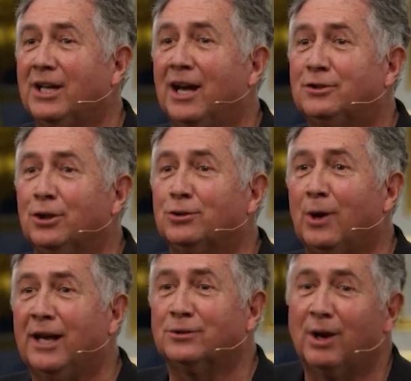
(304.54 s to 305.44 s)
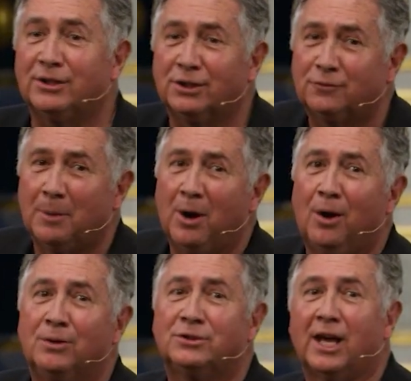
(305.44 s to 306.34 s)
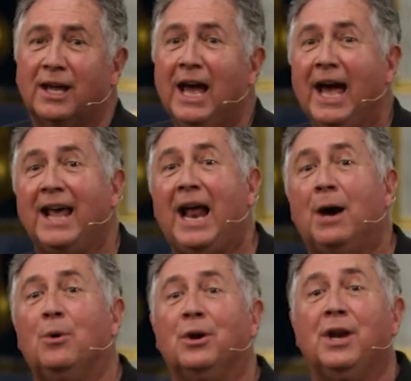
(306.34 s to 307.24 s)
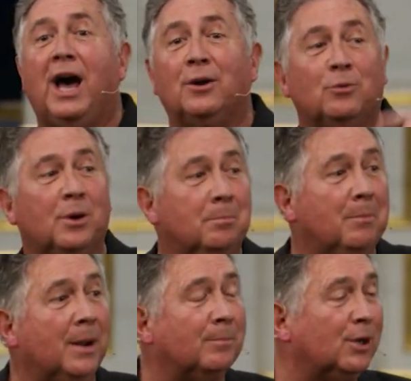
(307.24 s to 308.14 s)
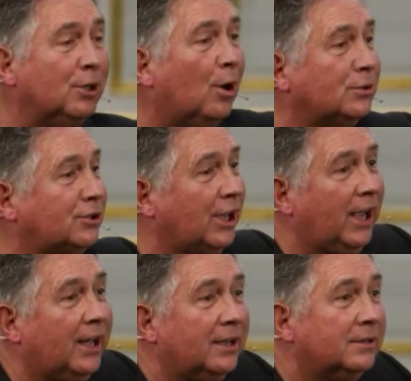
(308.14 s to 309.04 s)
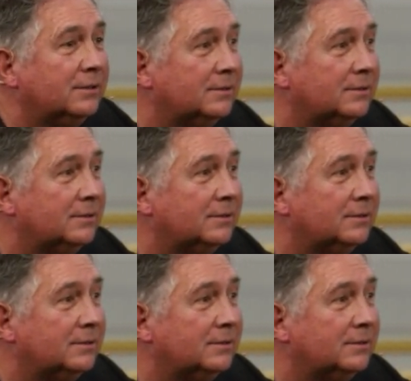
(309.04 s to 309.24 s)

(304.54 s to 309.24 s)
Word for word: out your transgressions for my own sake, and I will not remember your sin.